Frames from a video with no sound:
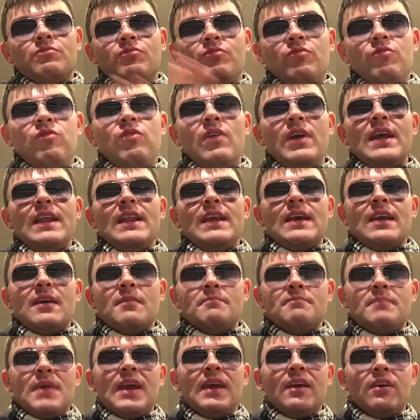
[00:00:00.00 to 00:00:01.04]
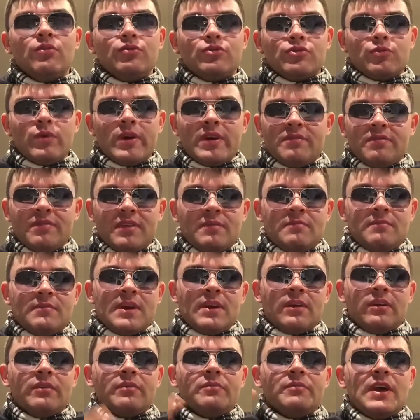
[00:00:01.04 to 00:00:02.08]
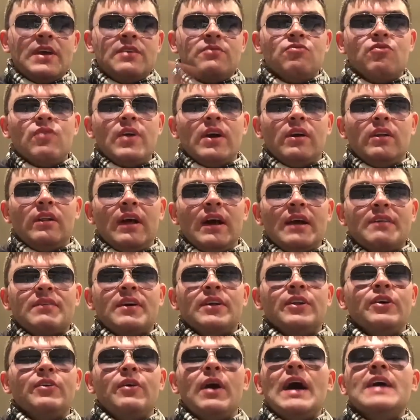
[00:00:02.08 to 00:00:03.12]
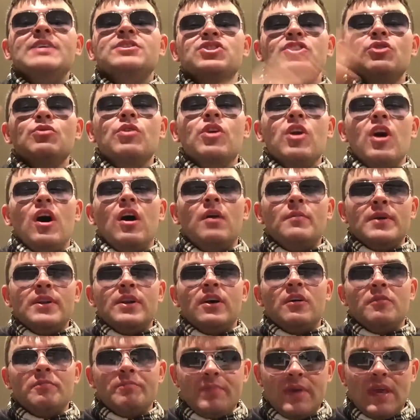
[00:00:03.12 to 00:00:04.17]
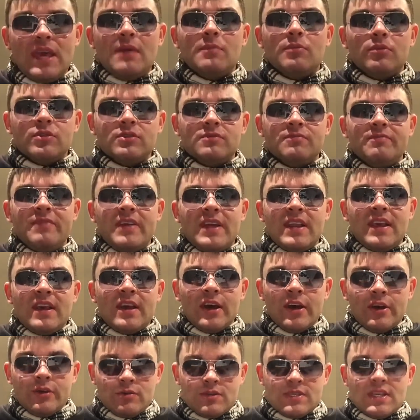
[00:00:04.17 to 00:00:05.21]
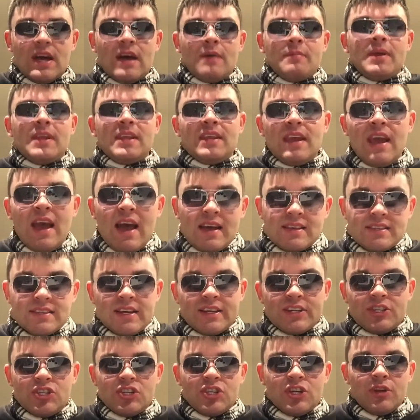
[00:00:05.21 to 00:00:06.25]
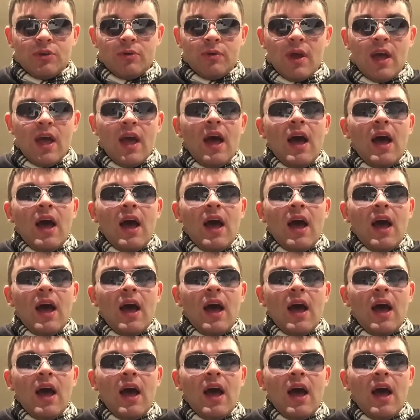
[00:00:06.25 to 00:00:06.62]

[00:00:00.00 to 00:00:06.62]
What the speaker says: really mingled with in real life. Although I do comment on people's videos. I mean, yes, I do.